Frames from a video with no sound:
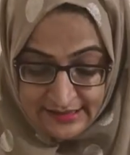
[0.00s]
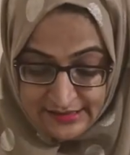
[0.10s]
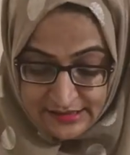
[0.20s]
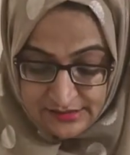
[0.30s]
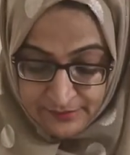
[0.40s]

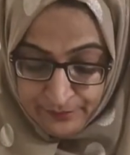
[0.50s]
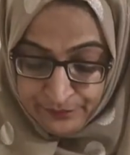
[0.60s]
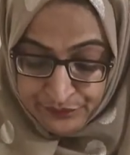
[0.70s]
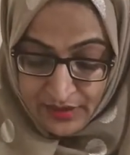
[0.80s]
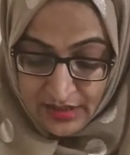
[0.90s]
dilator,
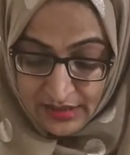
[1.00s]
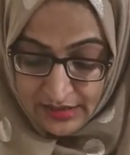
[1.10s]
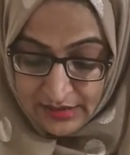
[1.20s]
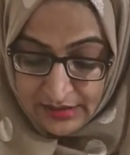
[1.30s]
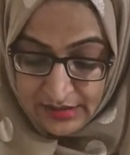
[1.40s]

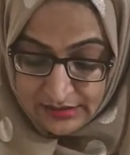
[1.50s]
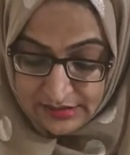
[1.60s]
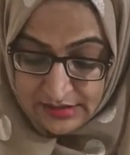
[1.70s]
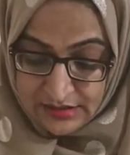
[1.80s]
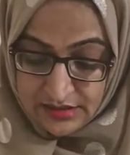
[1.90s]
and
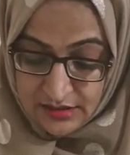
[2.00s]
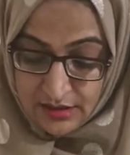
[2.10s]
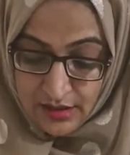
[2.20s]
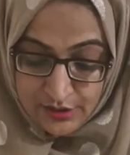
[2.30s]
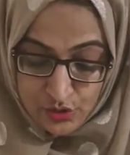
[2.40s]
this is
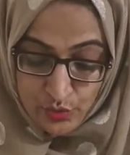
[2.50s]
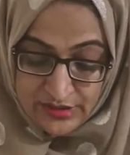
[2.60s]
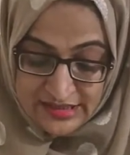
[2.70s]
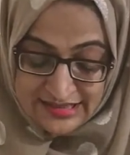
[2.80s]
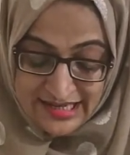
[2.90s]
the larger
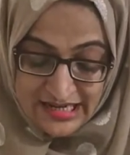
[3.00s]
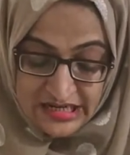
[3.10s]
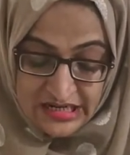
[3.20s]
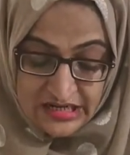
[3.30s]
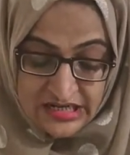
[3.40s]
one. There is an
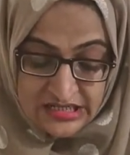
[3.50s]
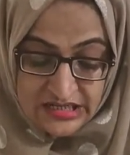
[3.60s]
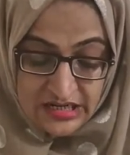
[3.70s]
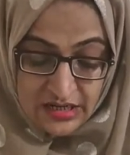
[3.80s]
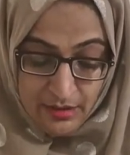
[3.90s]

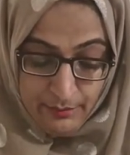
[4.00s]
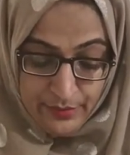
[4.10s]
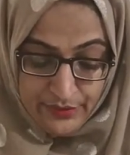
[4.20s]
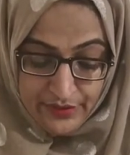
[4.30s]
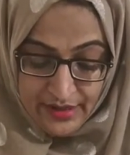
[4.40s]
increase in
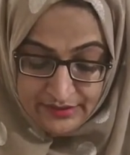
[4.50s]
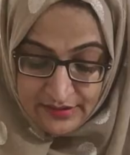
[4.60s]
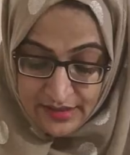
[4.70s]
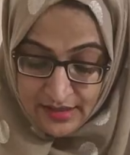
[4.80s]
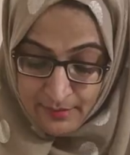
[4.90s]
number,
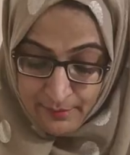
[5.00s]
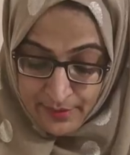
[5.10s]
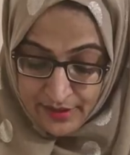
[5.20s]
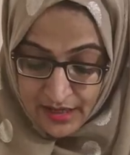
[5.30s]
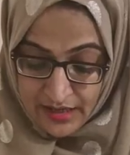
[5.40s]
and the
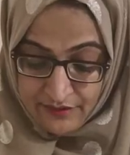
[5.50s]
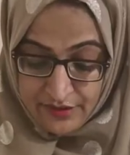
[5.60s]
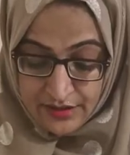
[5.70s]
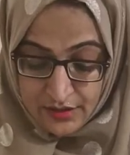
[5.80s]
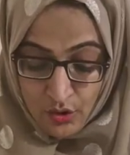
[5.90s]
number are
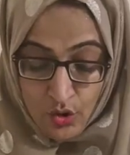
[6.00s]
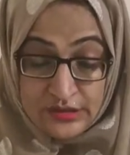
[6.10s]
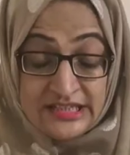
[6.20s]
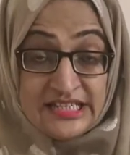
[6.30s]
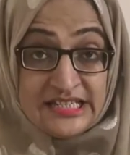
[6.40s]
written
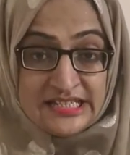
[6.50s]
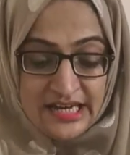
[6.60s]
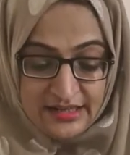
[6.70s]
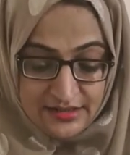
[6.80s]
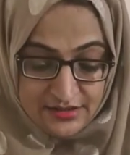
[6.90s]
on these
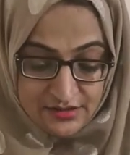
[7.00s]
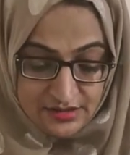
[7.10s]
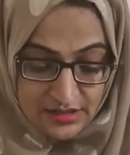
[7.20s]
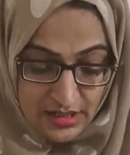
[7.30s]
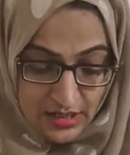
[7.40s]

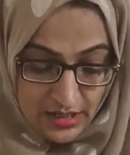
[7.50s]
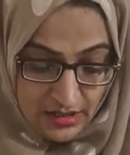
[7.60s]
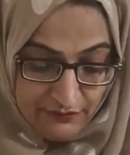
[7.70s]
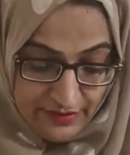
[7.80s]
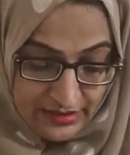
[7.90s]
dilators.
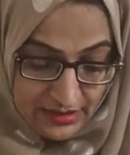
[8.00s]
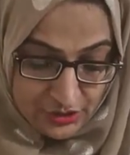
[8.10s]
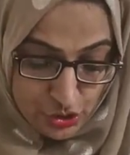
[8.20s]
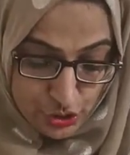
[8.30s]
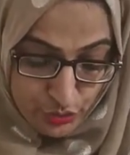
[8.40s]
If I
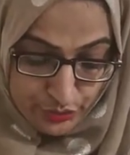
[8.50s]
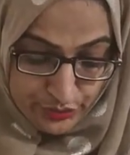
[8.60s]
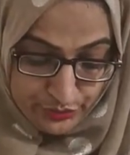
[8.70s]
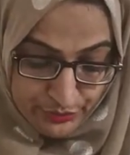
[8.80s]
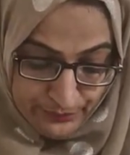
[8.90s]
can show
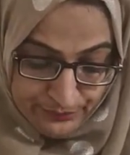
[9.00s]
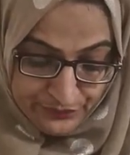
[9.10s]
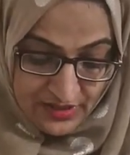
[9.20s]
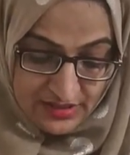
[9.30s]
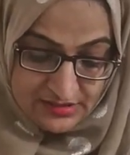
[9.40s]
you,
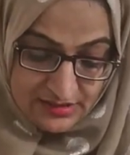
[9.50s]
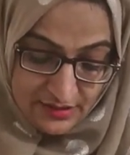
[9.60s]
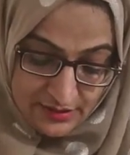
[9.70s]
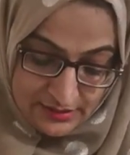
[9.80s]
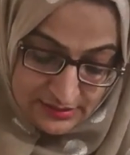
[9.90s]
here is
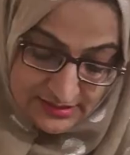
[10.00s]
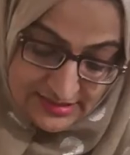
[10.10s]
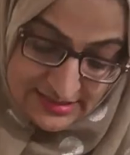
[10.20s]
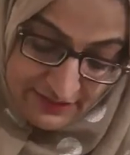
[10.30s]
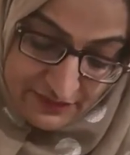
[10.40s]
the written the
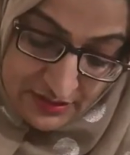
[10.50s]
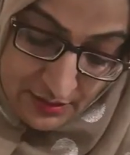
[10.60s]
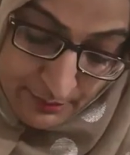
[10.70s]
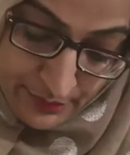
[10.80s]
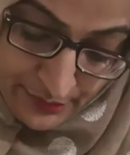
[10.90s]
7
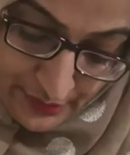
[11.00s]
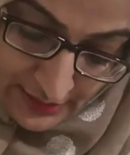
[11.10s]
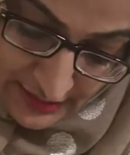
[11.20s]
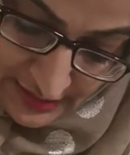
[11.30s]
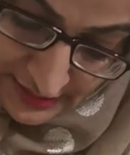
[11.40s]
number,
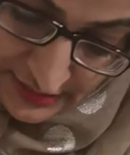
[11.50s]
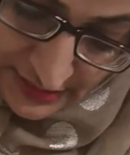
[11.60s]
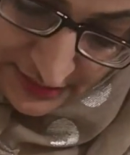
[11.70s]
and